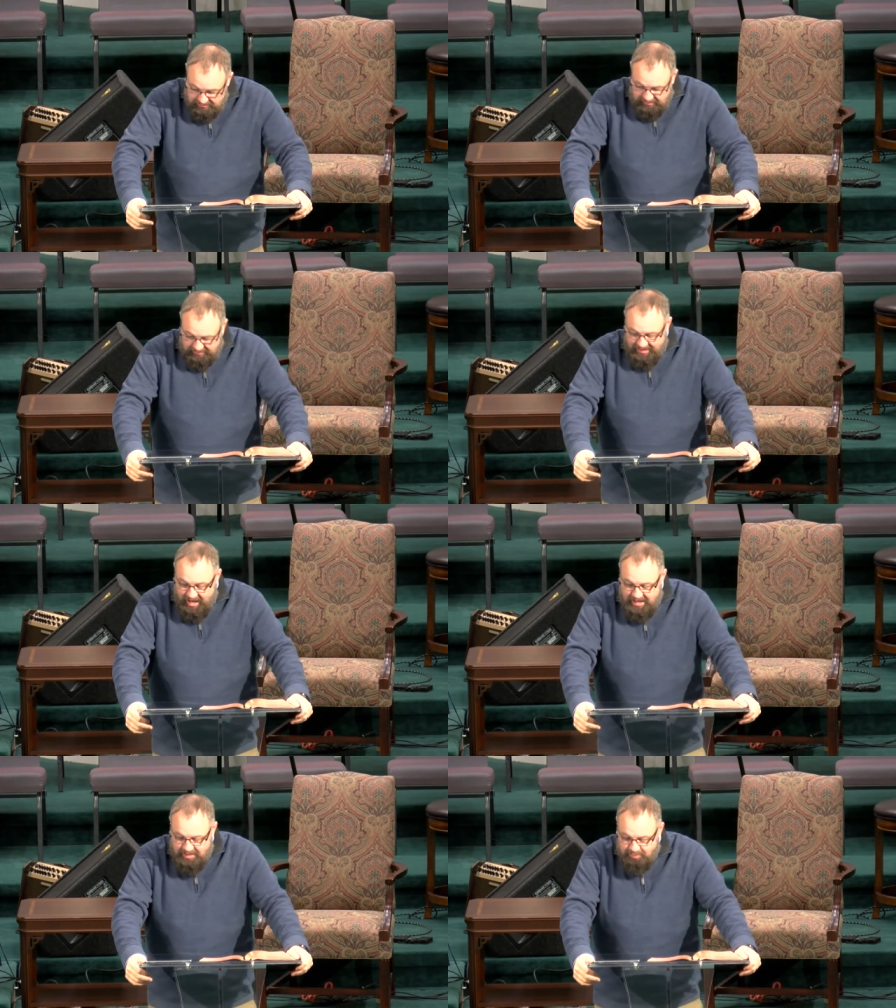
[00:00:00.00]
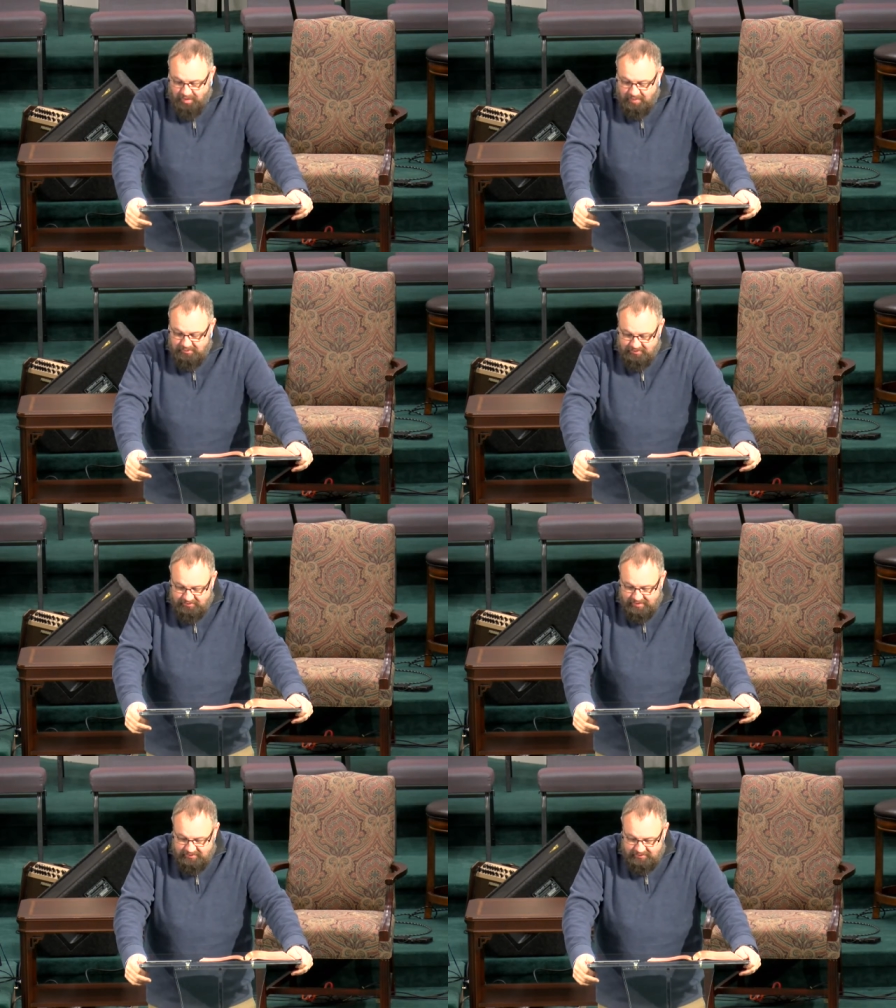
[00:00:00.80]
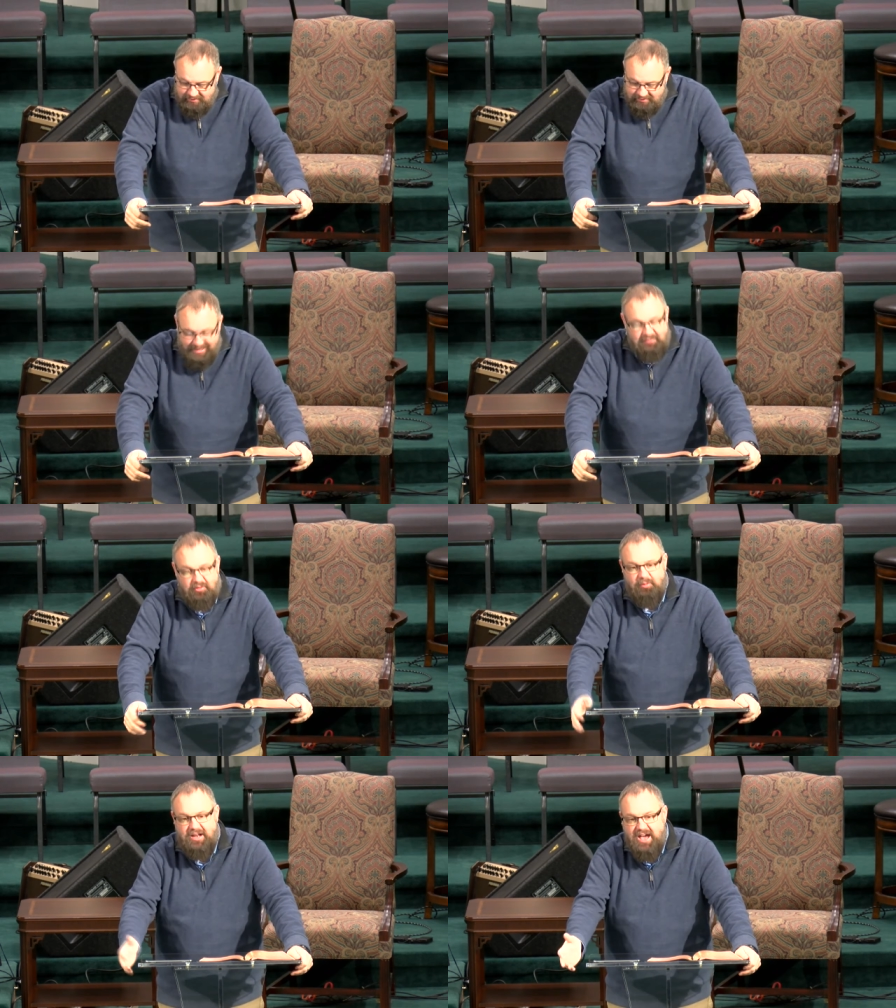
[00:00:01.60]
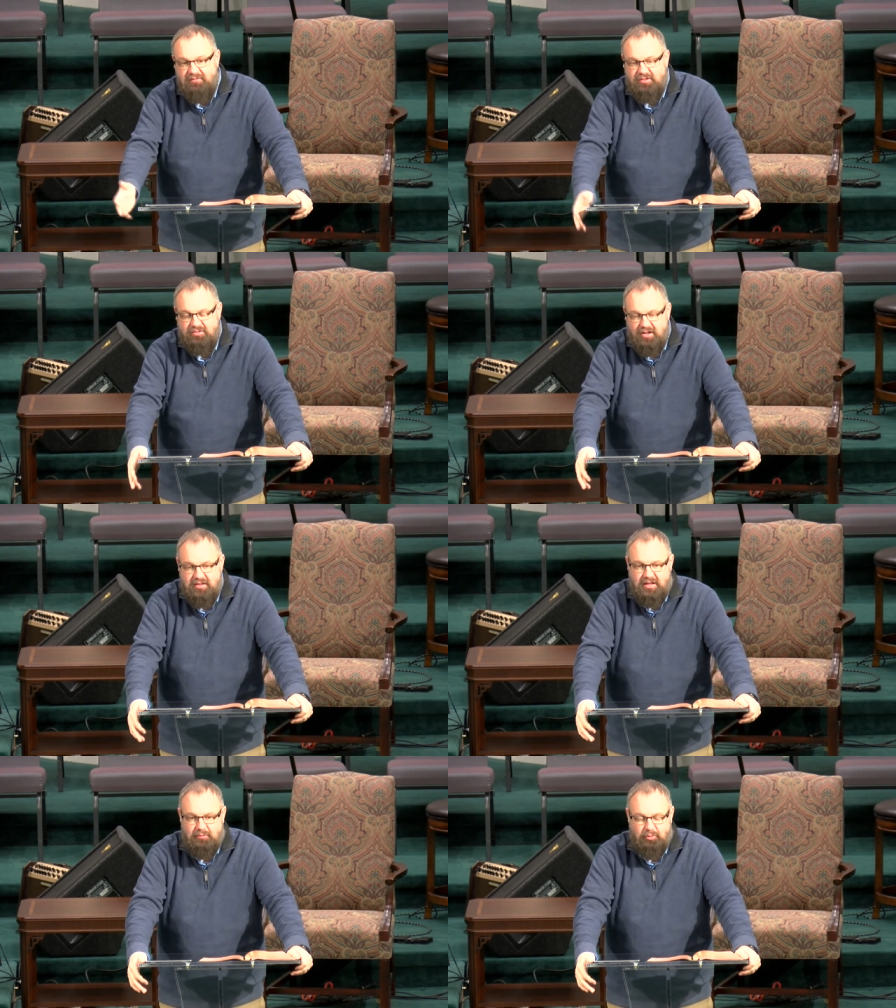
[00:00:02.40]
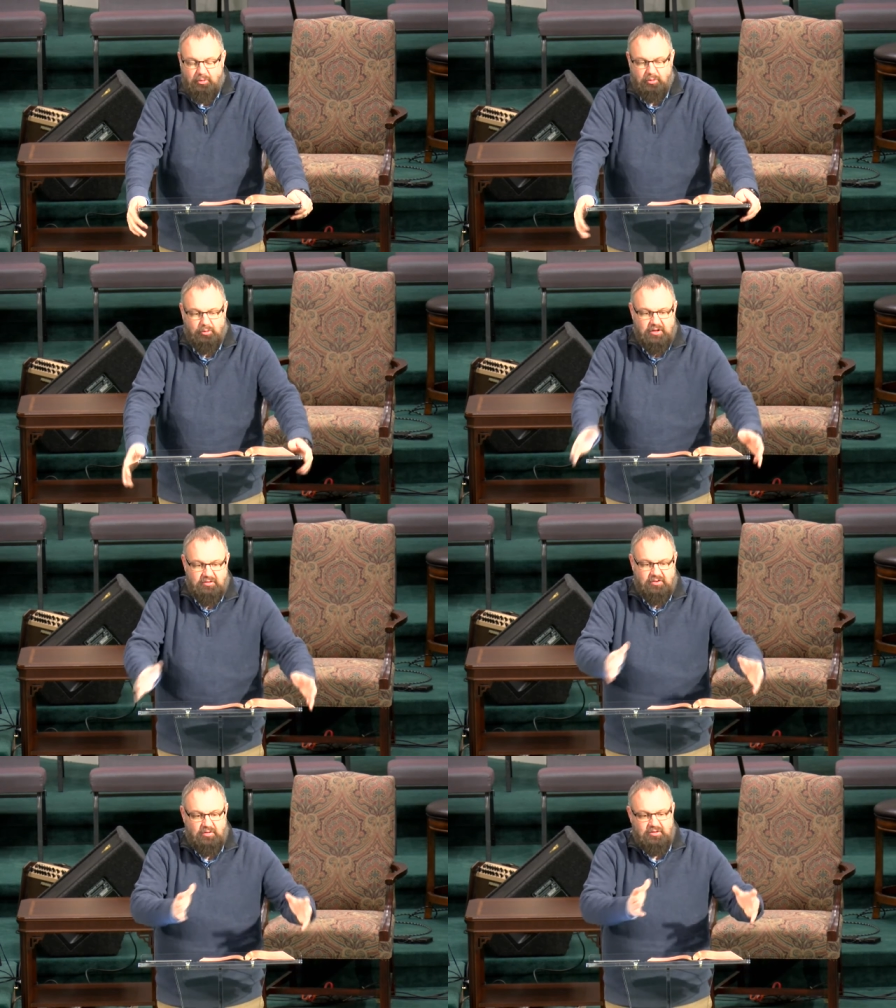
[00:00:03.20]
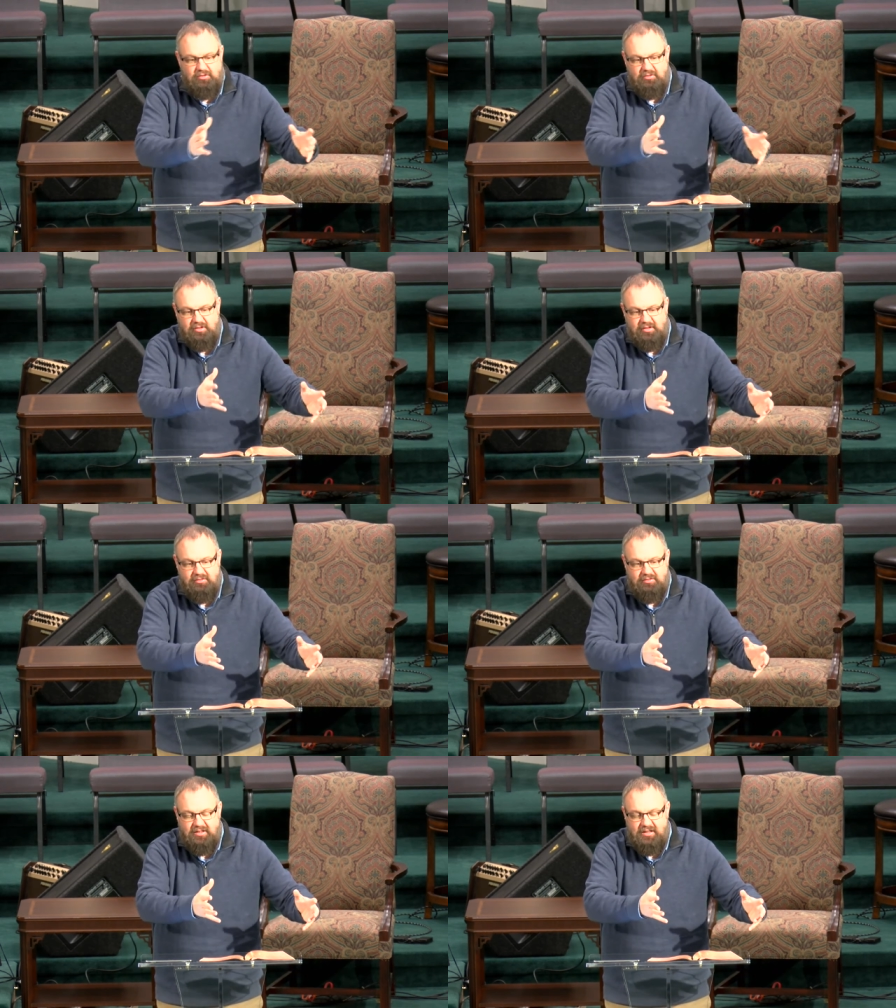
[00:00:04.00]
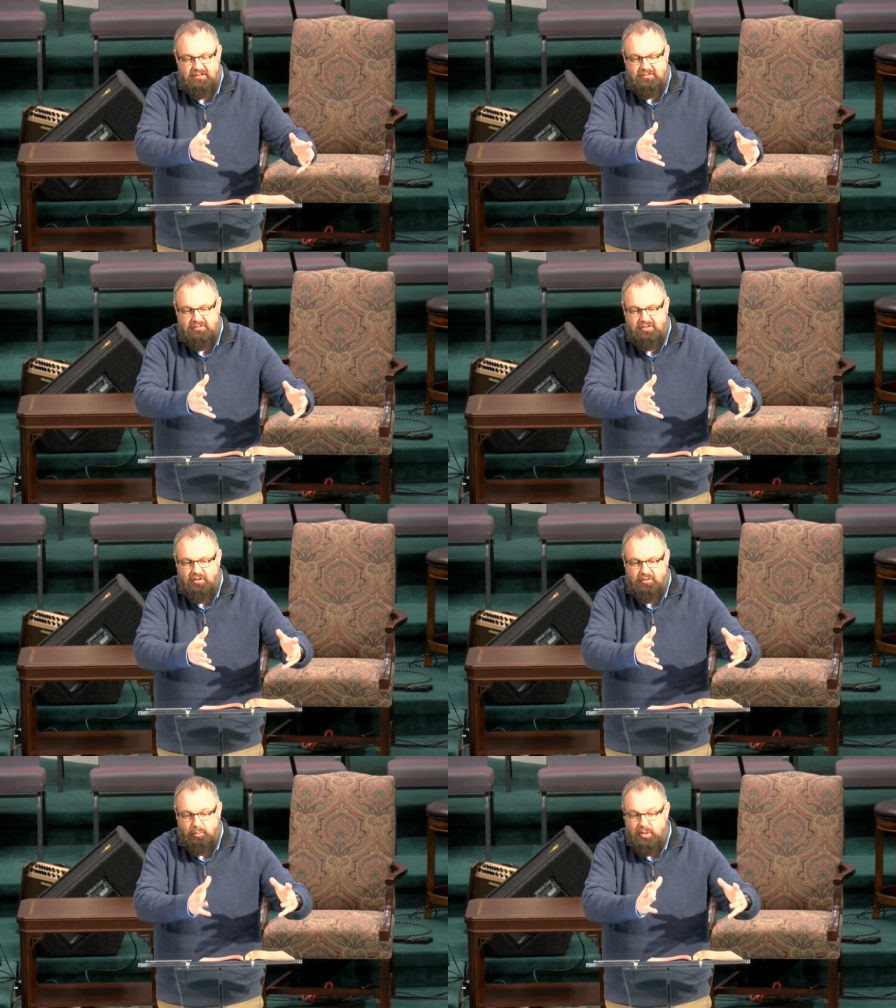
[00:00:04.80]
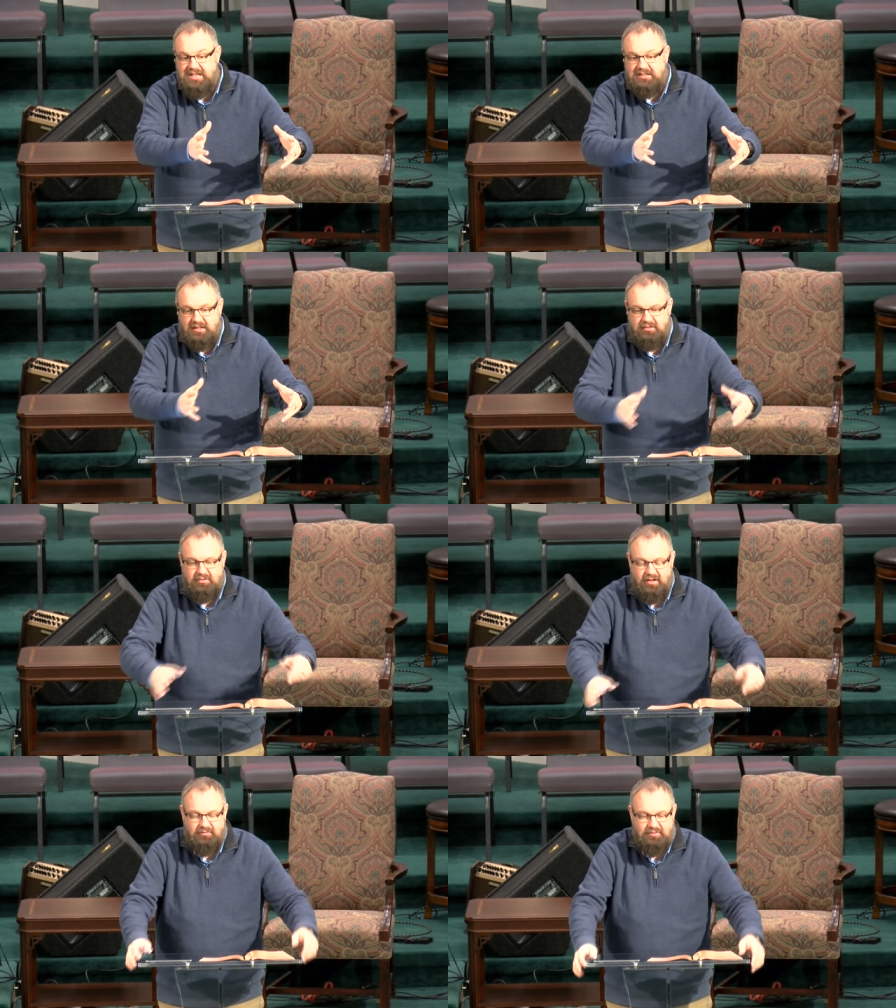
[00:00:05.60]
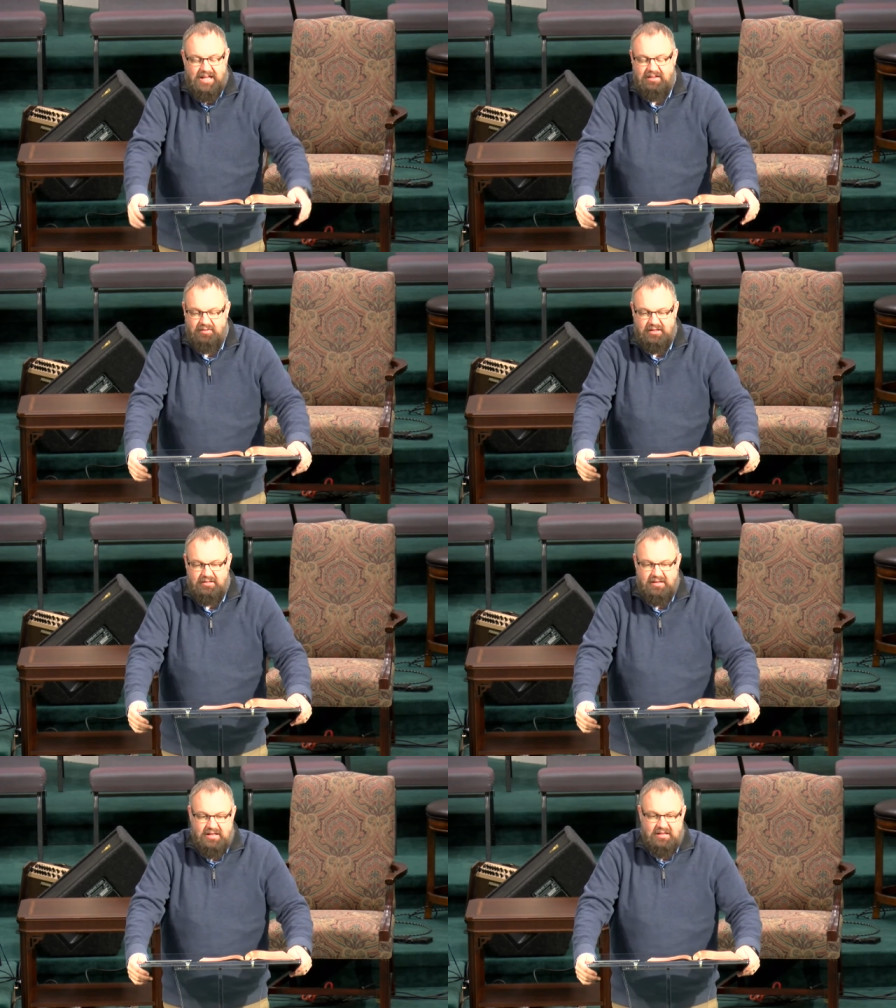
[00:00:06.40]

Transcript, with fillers: And God had promised that David would have a son that ruled, and so he's using this tent to show the weakness of David,